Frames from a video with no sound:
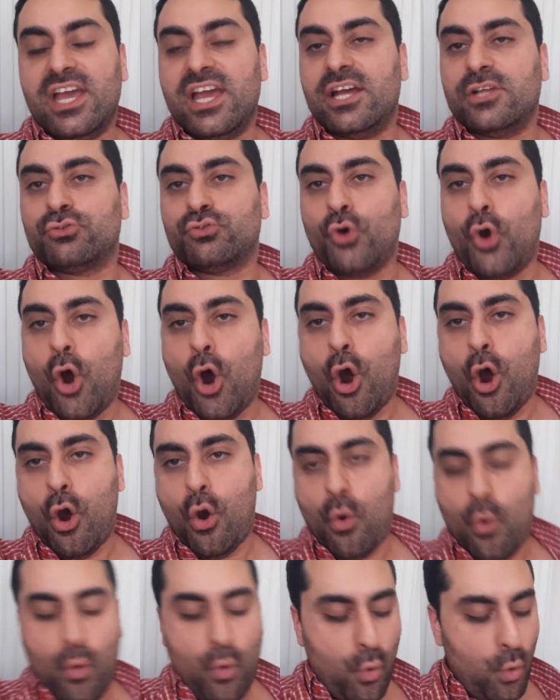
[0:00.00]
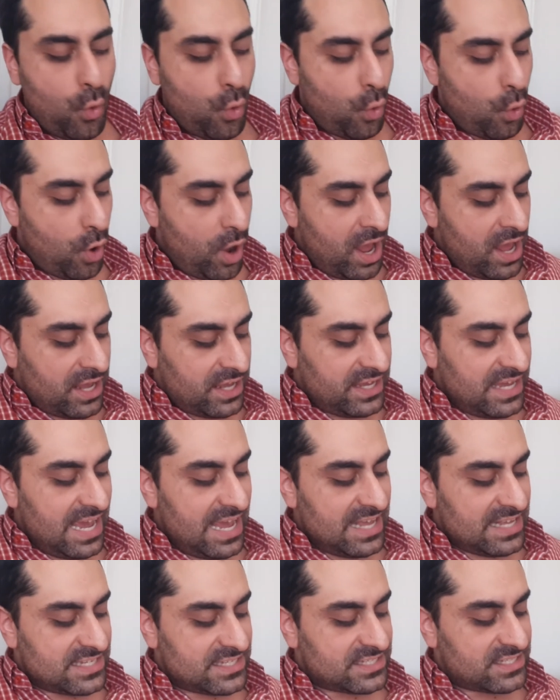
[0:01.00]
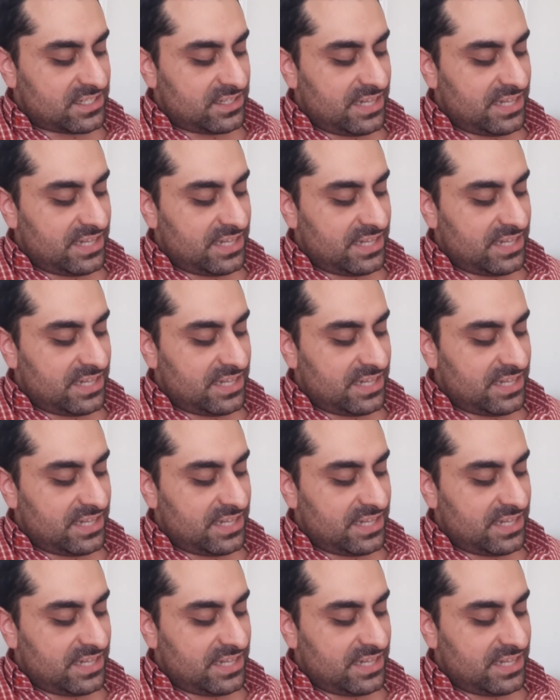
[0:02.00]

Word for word: a draw. Yes,